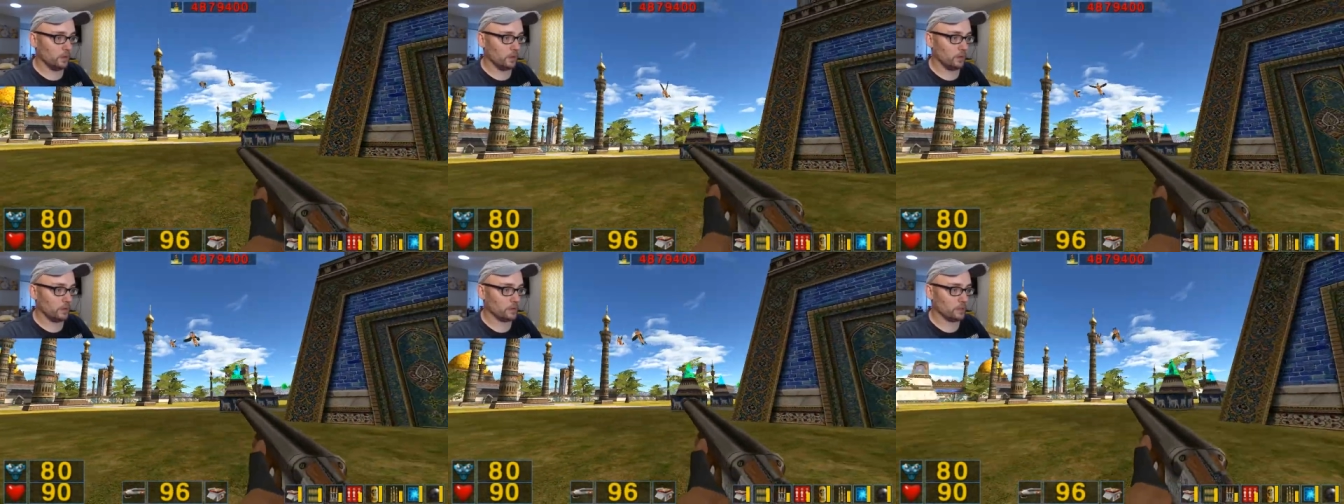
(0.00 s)

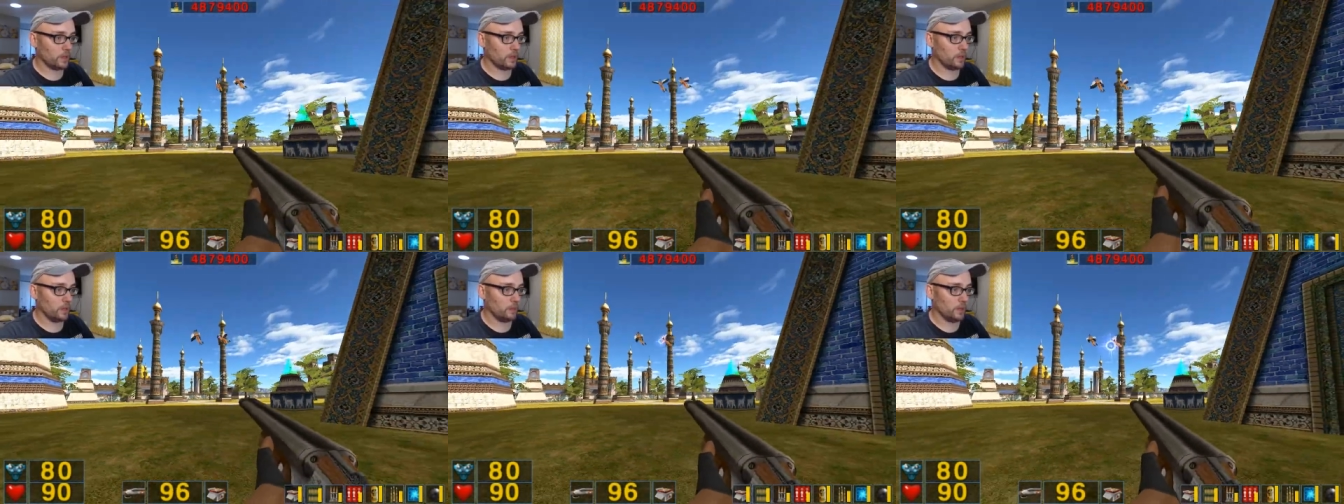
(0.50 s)
Let us not get
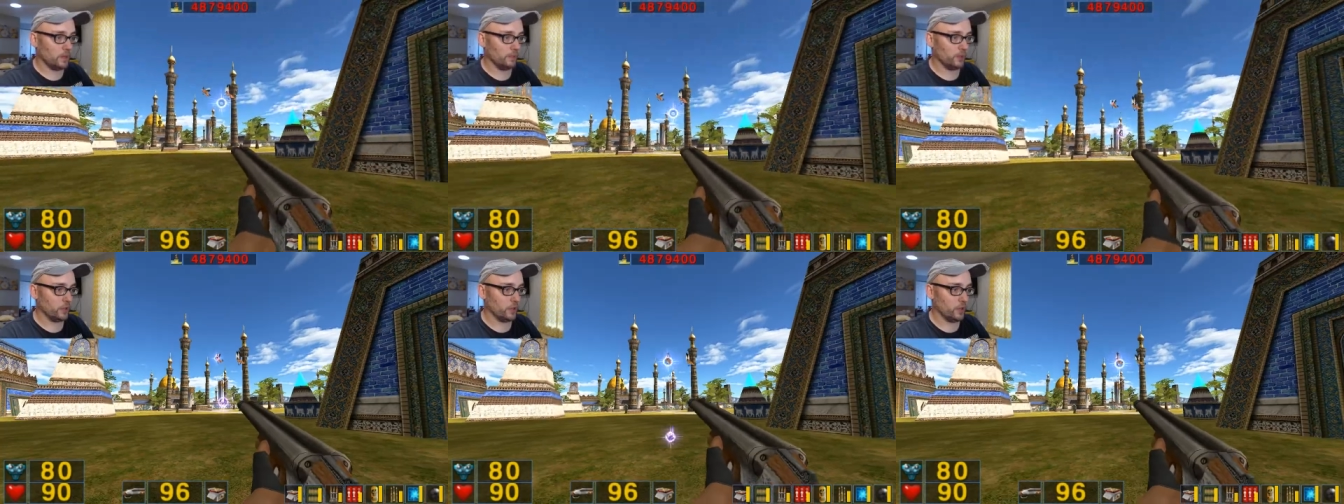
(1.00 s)
hit by
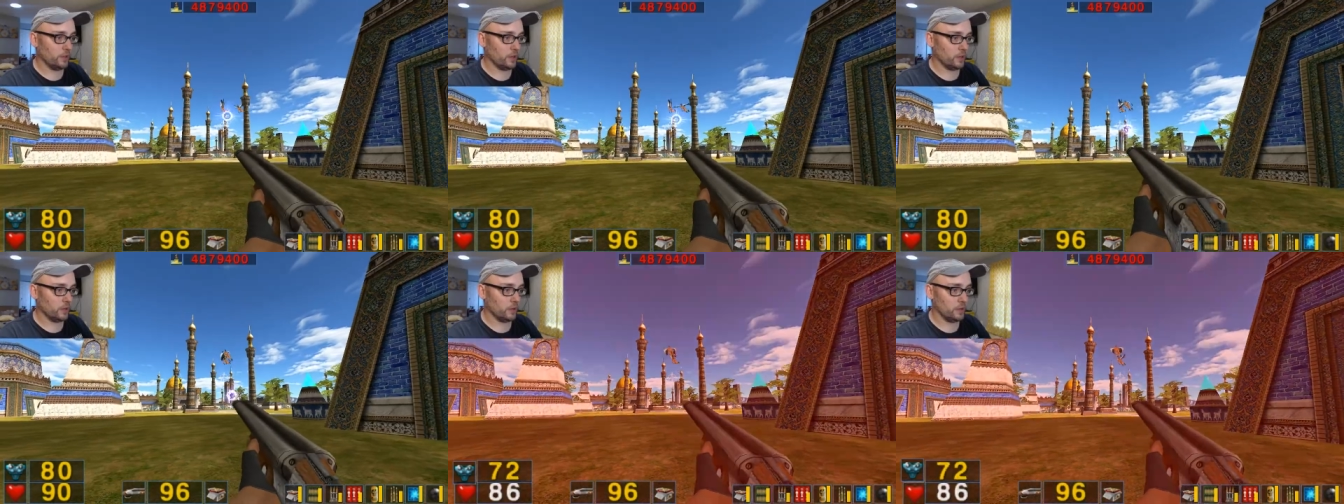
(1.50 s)
every green
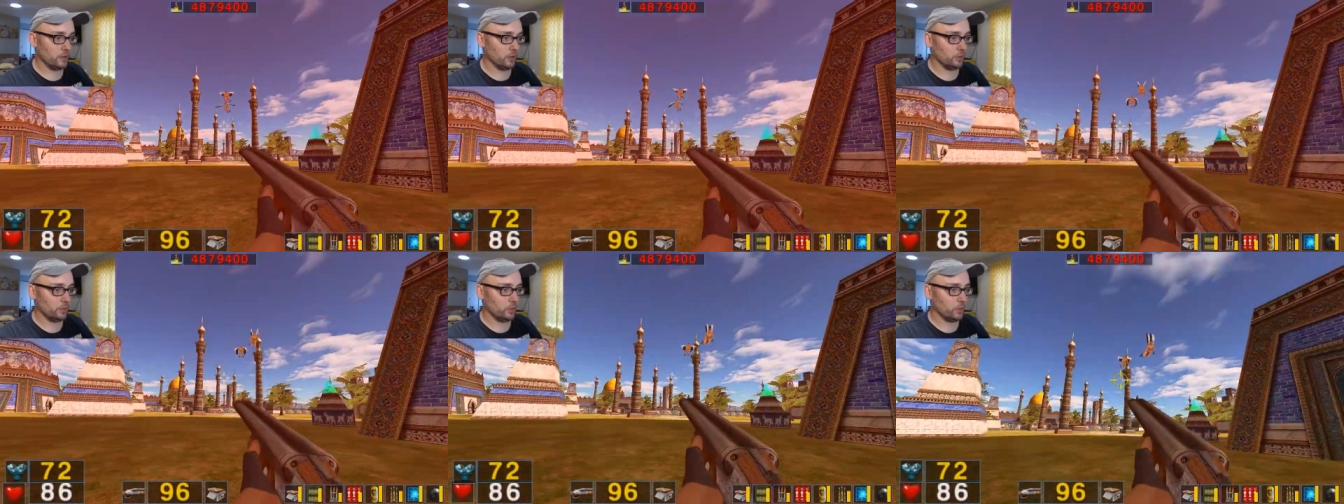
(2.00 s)
thing there is. Oh,
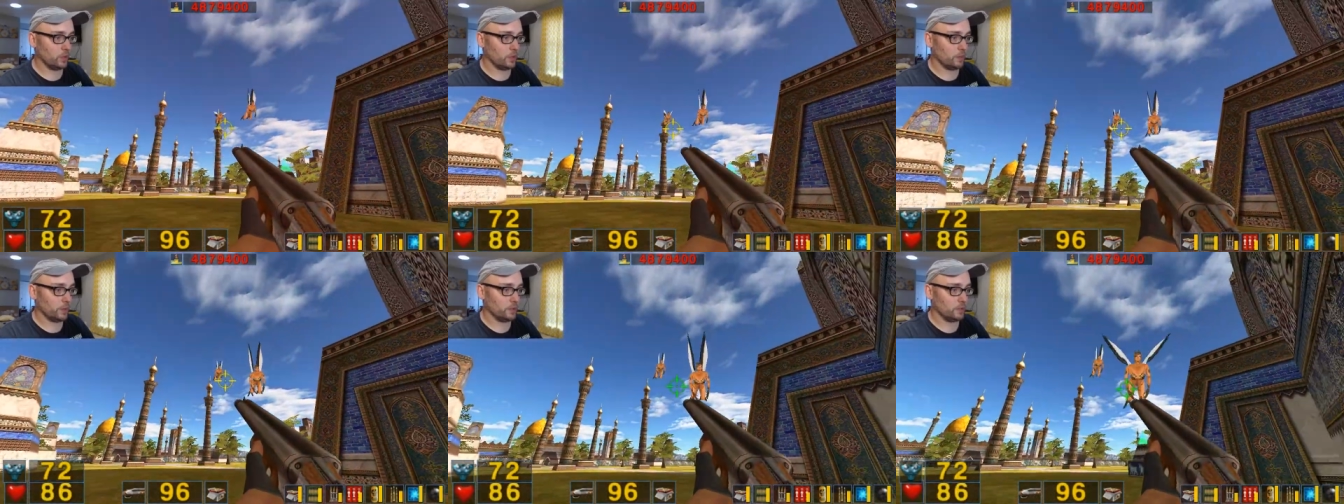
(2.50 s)
or
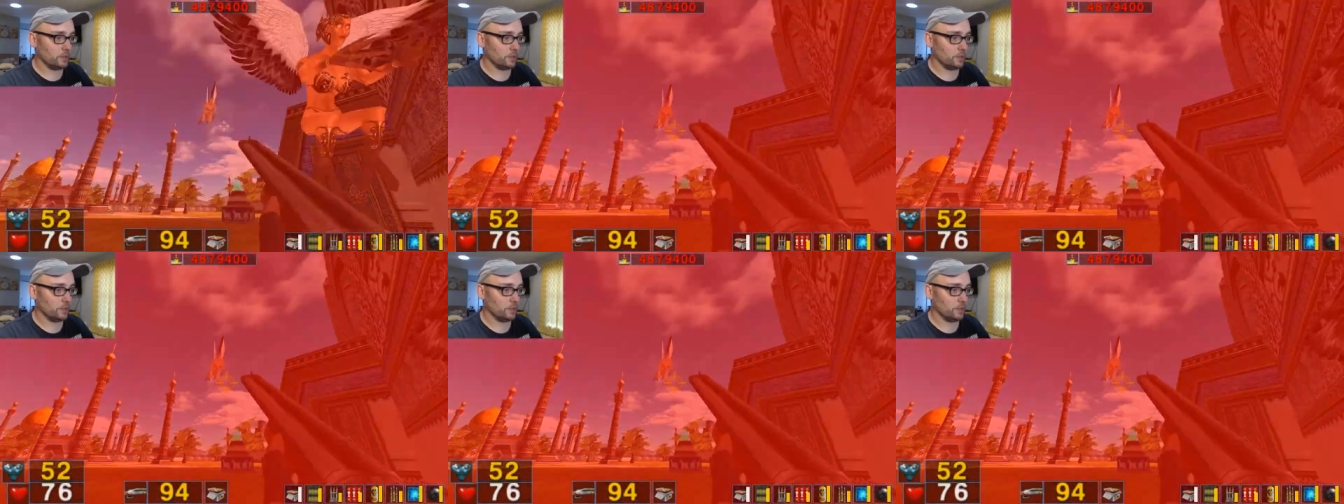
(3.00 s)
harpies.